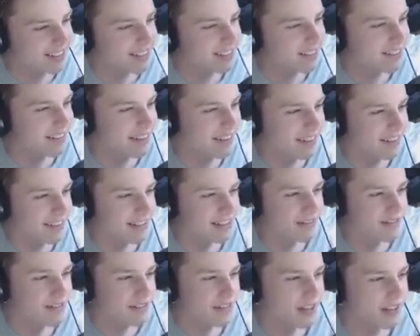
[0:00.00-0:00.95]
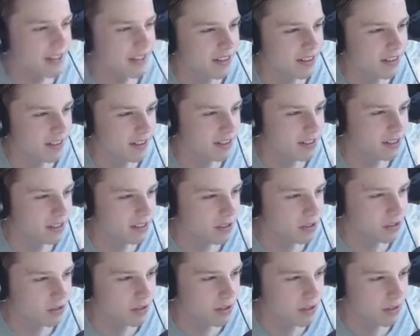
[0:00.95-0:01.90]
I did. I keep forgetting that I did
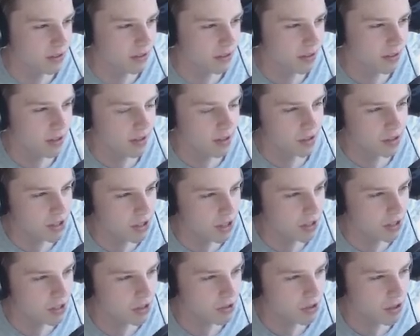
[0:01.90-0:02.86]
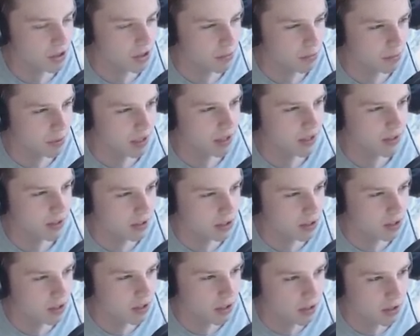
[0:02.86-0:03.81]
do the Ginger SMP
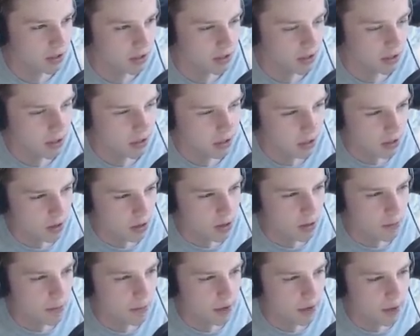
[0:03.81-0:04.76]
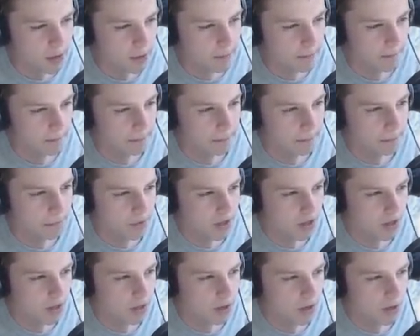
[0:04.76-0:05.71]
last year. But
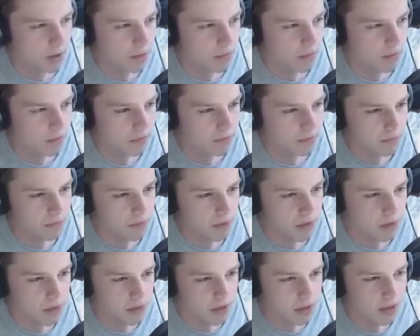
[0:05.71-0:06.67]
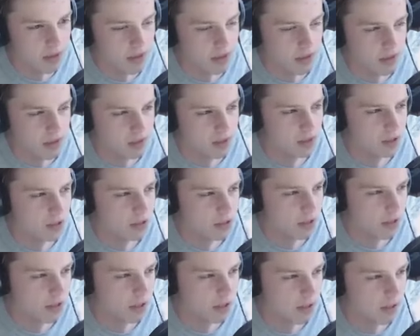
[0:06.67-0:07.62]
um, yeah, this is
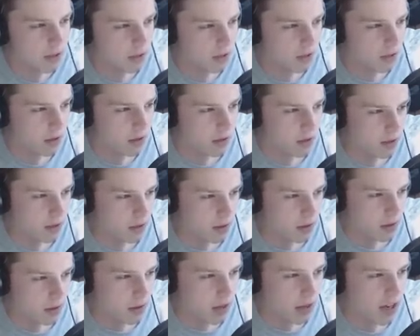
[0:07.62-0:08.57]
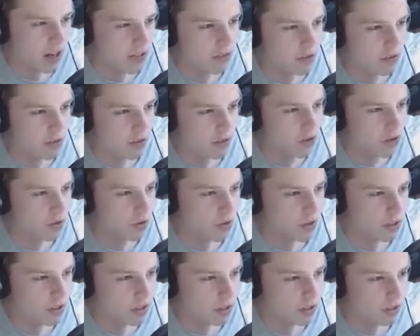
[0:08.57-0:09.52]
like I haven't
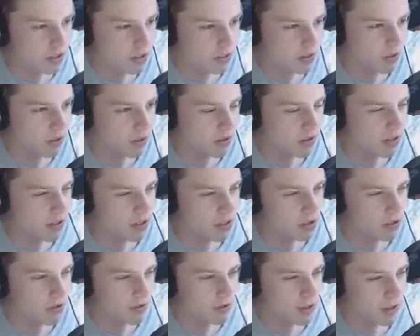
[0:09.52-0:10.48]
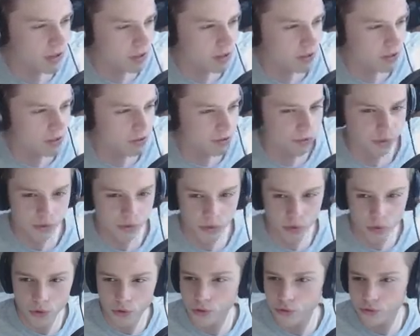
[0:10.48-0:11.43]
recorded on this new version of,
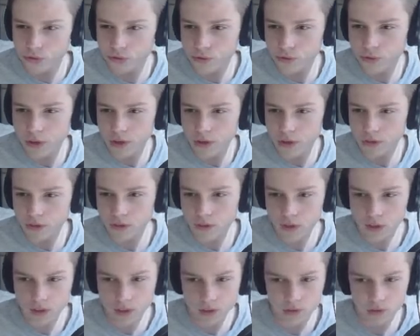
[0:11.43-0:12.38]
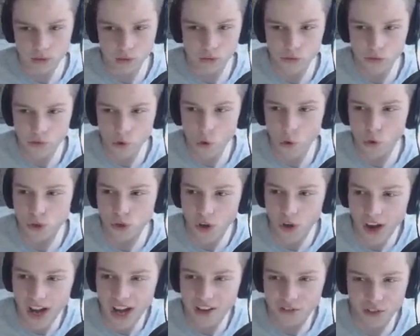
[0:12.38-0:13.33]
or of, of, I can, of course
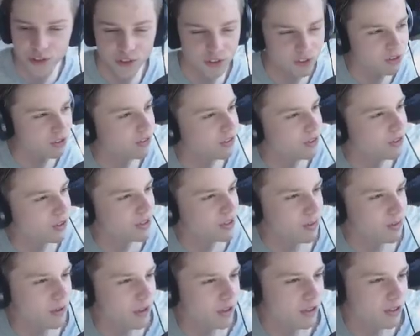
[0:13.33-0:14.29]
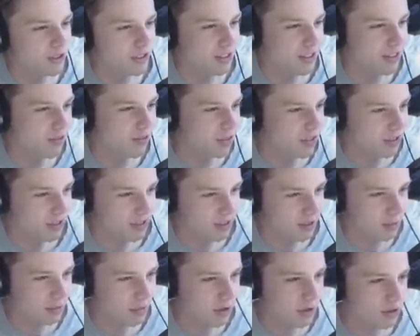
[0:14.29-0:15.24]
I haven't because I haven't
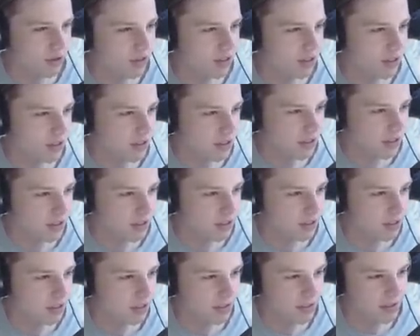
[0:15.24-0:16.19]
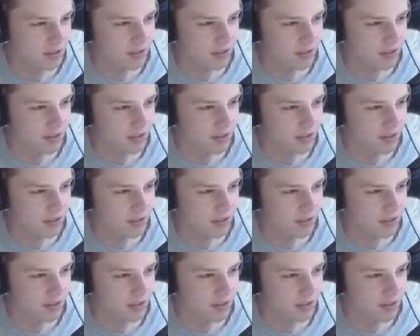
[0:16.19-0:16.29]
uploaded since